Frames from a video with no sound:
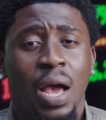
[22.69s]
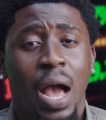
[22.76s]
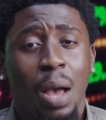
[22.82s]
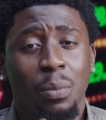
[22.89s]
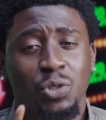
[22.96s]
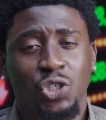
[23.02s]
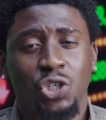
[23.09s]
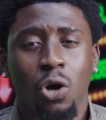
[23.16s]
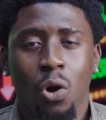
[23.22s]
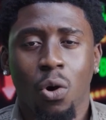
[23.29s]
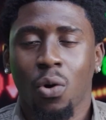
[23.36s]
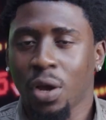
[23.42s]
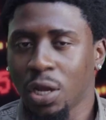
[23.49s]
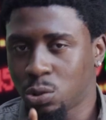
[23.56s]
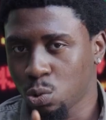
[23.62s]
I'm
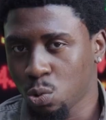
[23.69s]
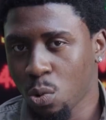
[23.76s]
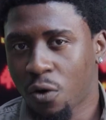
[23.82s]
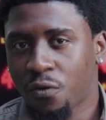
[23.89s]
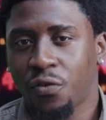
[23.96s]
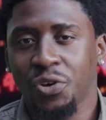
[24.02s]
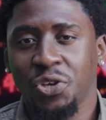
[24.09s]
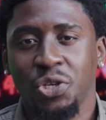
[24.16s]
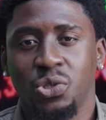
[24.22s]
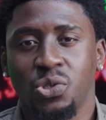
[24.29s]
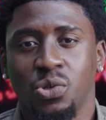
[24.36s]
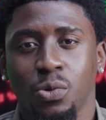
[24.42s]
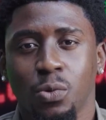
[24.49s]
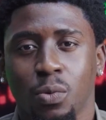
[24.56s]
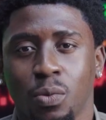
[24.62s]
sure it will work for you
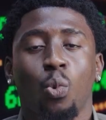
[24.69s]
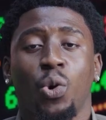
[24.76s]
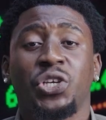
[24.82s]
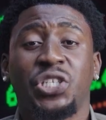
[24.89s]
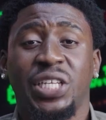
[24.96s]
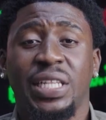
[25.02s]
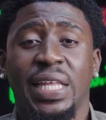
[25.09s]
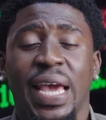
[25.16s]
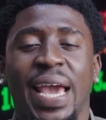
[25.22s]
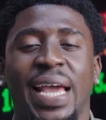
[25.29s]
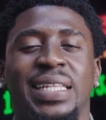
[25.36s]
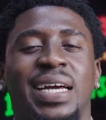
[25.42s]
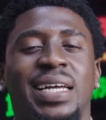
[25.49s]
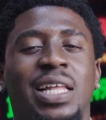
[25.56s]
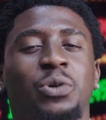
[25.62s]
too. Watch to the
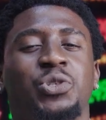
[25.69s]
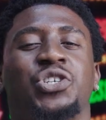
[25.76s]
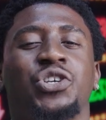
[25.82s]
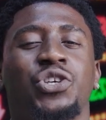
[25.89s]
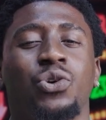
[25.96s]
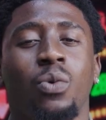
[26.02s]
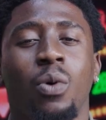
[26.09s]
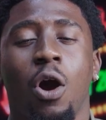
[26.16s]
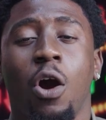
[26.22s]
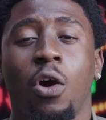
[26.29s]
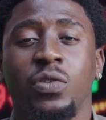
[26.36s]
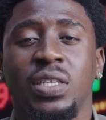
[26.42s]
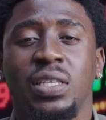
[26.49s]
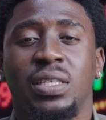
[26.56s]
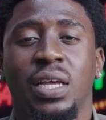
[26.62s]
end and I'll show you
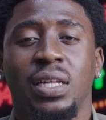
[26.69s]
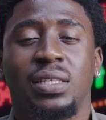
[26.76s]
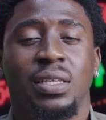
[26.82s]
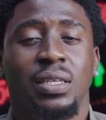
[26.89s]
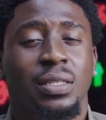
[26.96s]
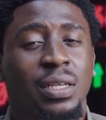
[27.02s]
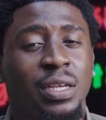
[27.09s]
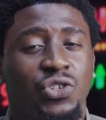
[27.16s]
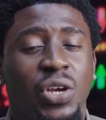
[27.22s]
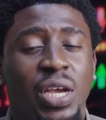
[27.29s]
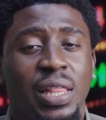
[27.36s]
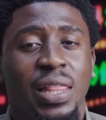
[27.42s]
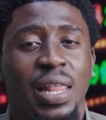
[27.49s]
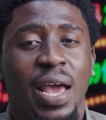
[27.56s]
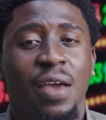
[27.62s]
all the settings,
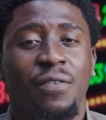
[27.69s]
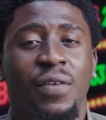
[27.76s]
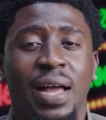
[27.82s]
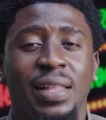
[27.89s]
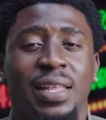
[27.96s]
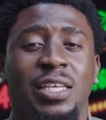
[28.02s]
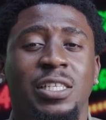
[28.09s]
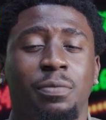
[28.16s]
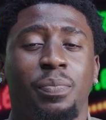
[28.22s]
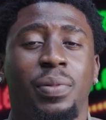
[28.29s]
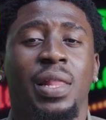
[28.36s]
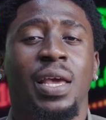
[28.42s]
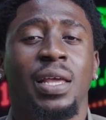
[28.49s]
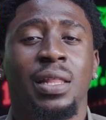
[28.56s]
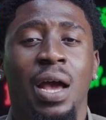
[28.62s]
trade live, and
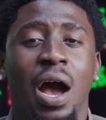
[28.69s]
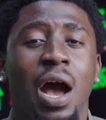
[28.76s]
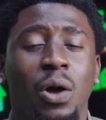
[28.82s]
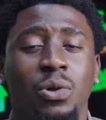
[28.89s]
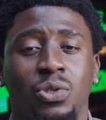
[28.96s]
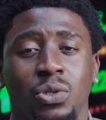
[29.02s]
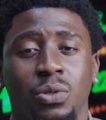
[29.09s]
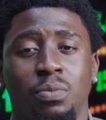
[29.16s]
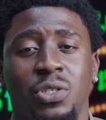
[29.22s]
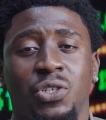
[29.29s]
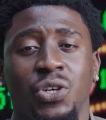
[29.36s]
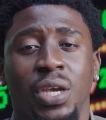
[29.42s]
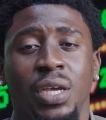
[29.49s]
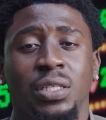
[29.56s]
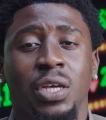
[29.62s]
explain how to
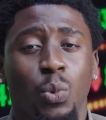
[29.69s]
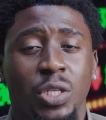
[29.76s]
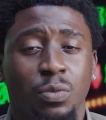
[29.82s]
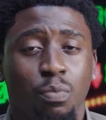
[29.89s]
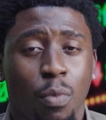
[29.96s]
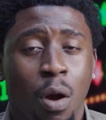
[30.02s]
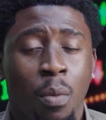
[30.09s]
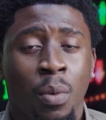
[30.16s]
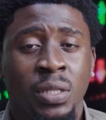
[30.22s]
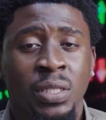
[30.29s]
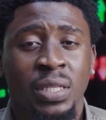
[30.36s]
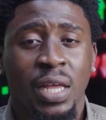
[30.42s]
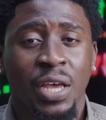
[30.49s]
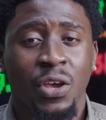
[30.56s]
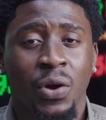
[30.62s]
trade with more
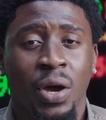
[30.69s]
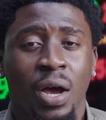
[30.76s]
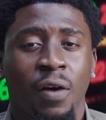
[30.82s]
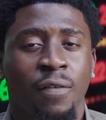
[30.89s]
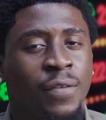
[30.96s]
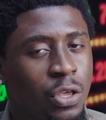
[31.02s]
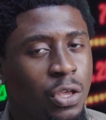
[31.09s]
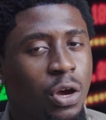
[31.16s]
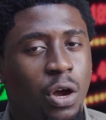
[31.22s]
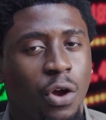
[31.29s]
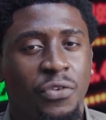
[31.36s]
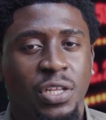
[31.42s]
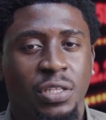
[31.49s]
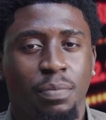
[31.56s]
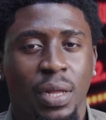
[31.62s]
money than you have in your
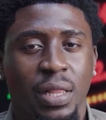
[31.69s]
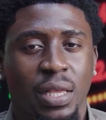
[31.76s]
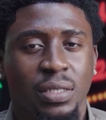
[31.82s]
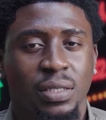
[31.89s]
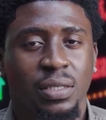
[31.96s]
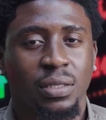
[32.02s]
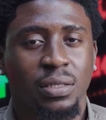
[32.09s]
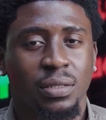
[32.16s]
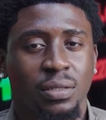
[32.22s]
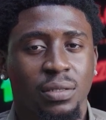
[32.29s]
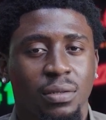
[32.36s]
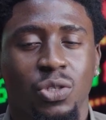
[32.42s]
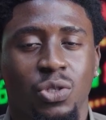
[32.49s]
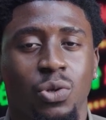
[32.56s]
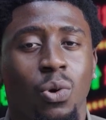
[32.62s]
current balances.
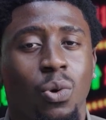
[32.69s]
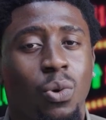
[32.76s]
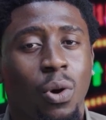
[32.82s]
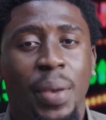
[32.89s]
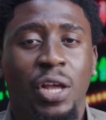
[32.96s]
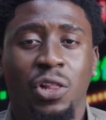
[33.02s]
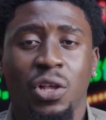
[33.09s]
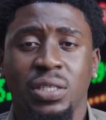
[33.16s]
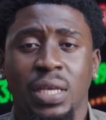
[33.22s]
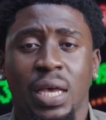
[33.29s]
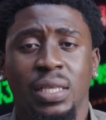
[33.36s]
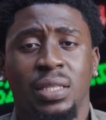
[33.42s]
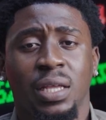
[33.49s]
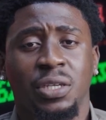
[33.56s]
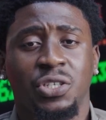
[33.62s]
So pay close
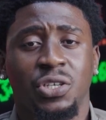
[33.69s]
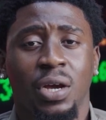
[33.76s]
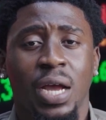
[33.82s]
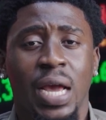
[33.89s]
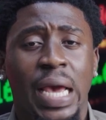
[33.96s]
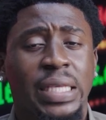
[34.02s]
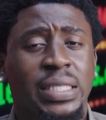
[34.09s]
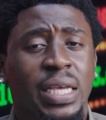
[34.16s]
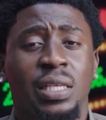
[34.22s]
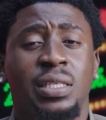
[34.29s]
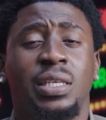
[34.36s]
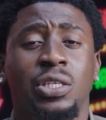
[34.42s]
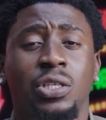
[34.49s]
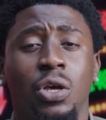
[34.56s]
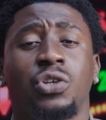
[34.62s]
attention, guys. This
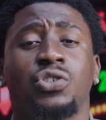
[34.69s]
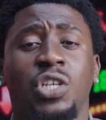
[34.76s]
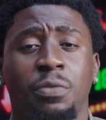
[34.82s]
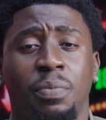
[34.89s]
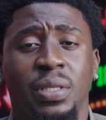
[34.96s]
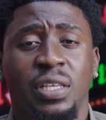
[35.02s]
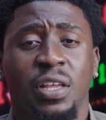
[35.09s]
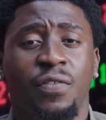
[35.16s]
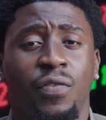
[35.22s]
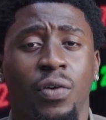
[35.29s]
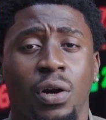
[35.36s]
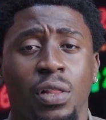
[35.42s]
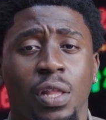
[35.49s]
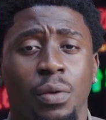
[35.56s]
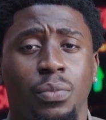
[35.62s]
is 100%
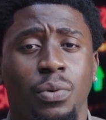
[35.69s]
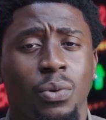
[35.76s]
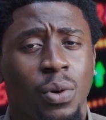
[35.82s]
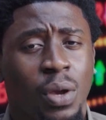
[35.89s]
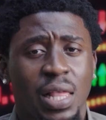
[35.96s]
valuable.